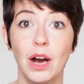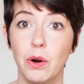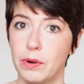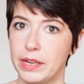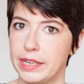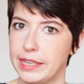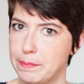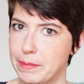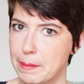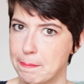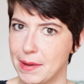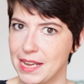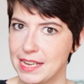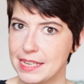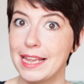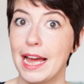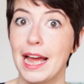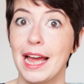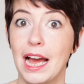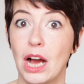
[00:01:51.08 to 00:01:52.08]
Oh, and keep in
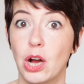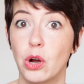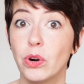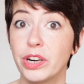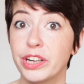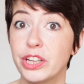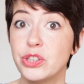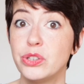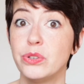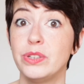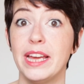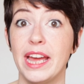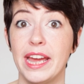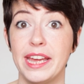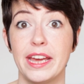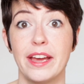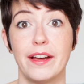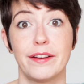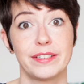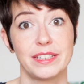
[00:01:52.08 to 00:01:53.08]
mind that according to the
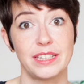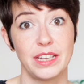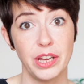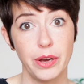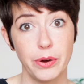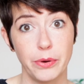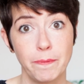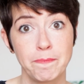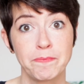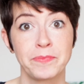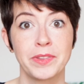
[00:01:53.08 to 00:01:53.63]
AAFCO,